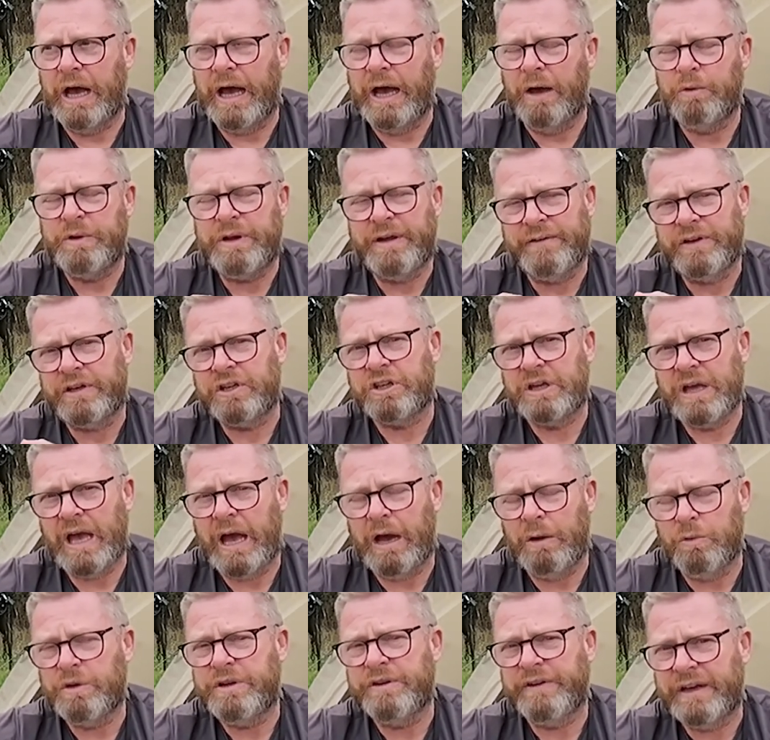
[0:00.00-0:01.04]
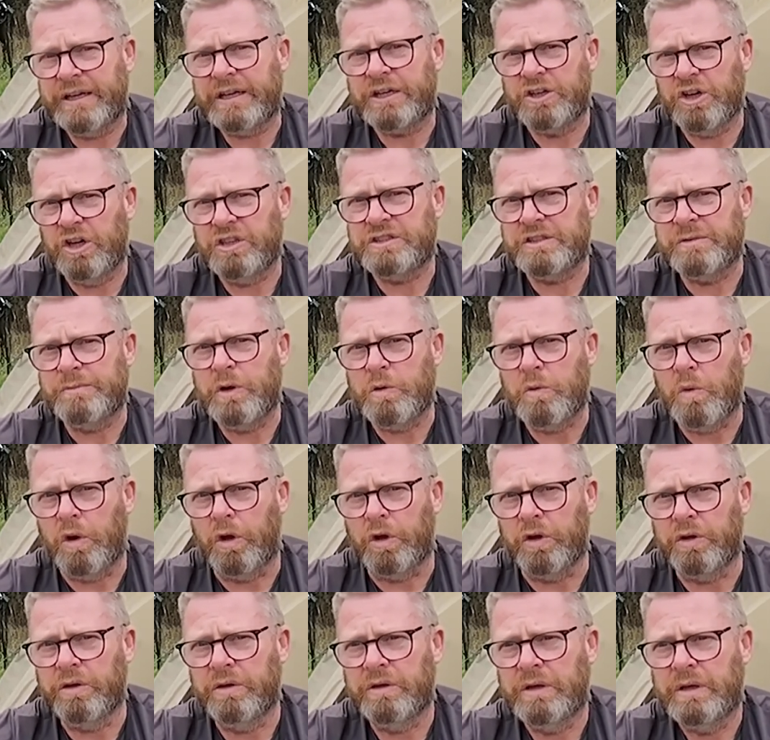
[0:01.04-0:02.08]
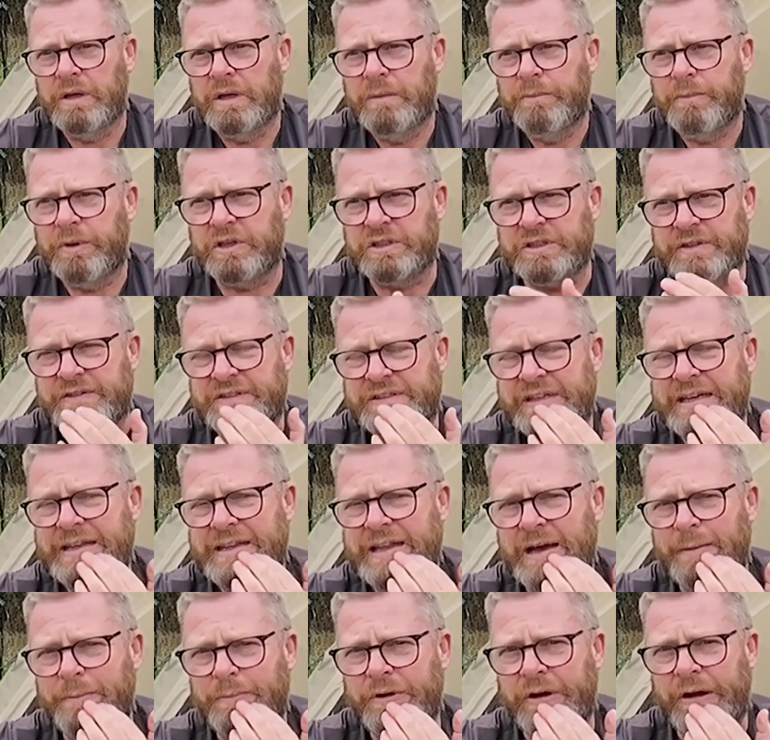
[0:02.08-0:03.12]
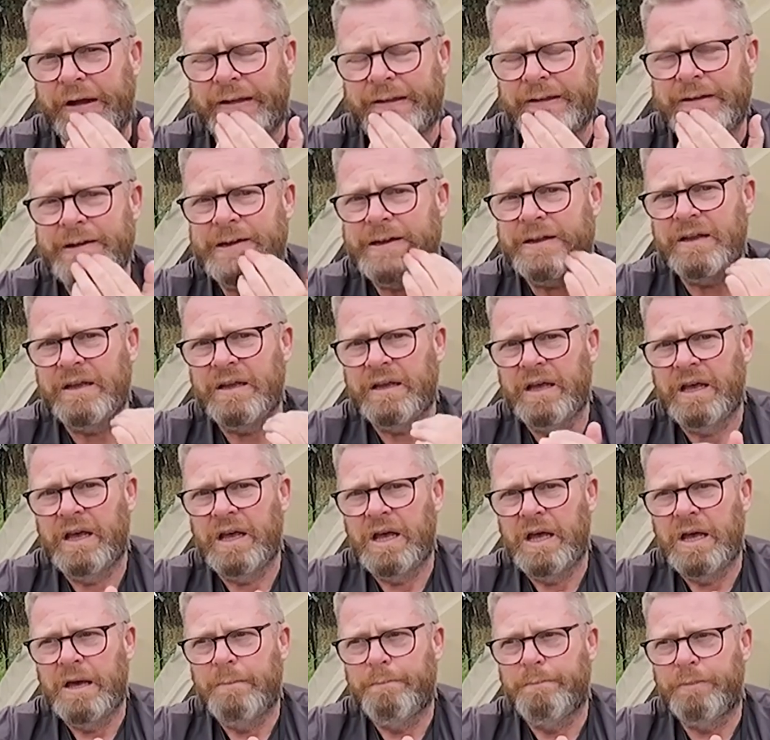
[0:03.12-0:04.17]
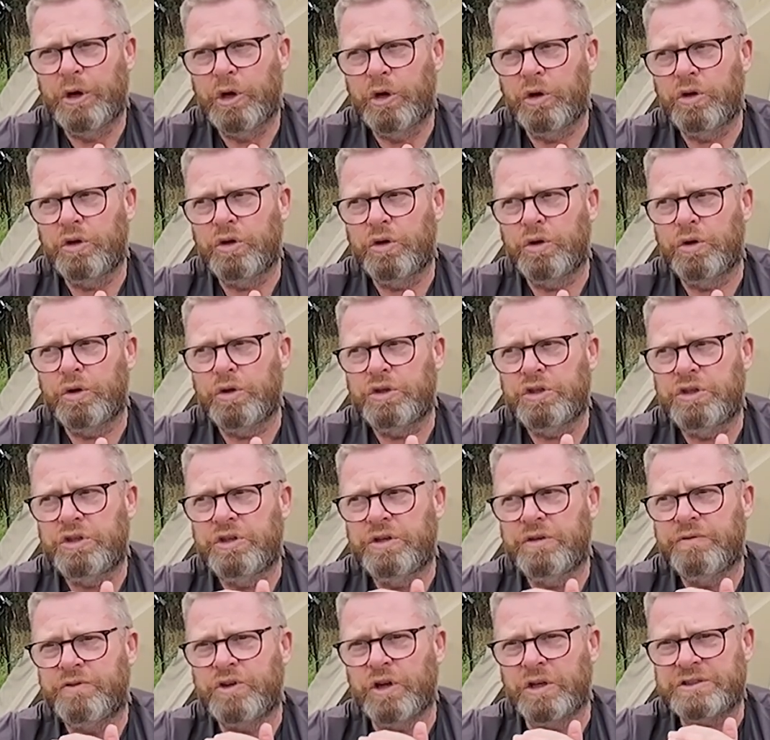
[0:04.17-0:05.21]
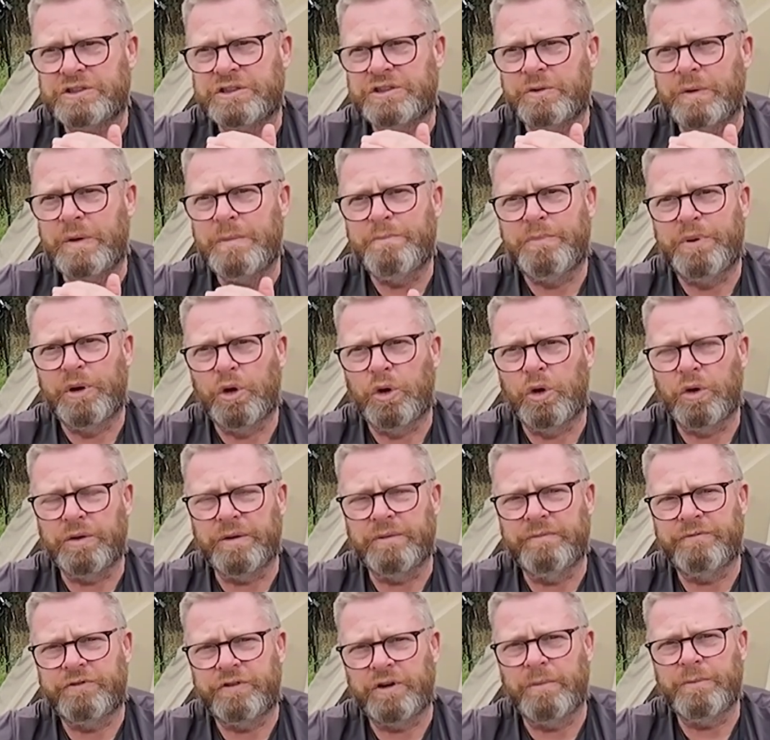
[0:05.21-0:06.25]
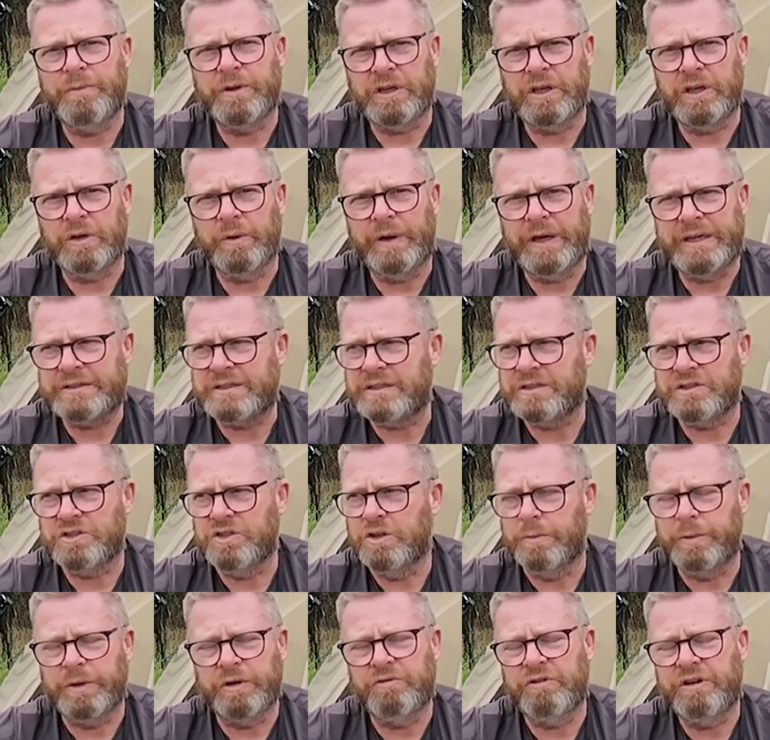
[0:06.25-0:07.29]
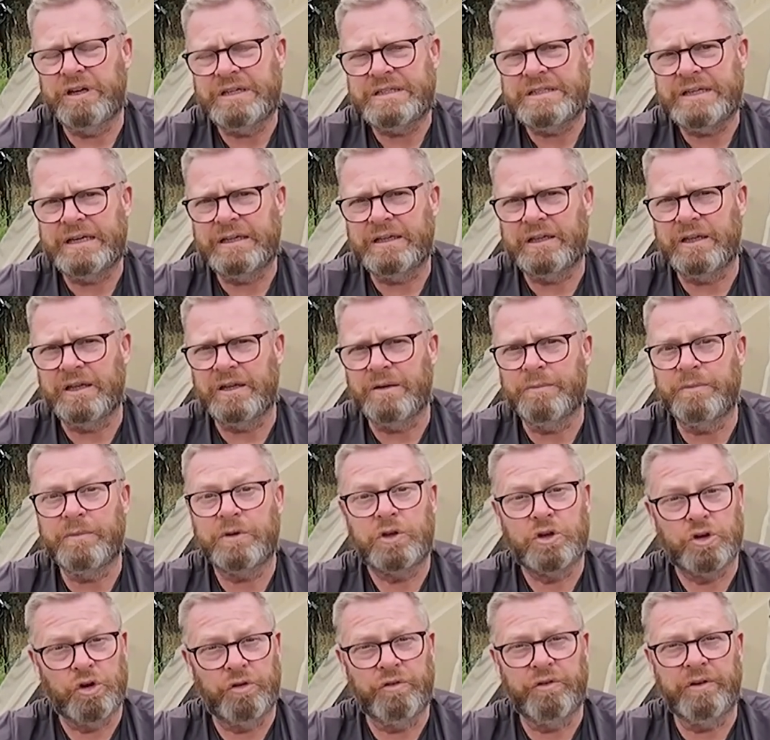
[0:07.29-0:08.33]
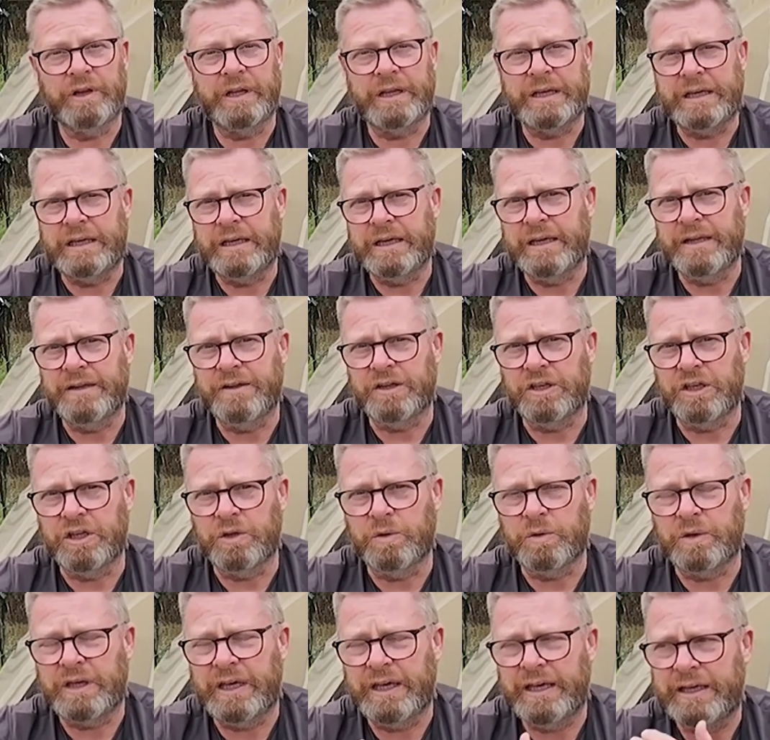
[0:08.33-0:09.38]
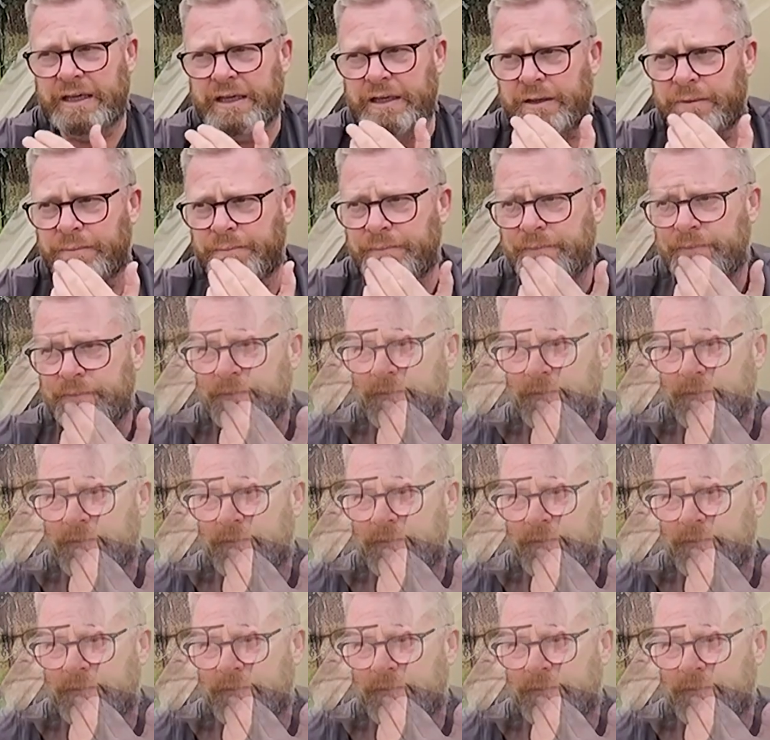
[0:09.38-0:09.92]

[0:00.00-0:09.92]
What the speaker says: I would have had a Gossamer one because I've seen that brand. But you've got to import them from the US. There's nobody retailing them currently in the UK.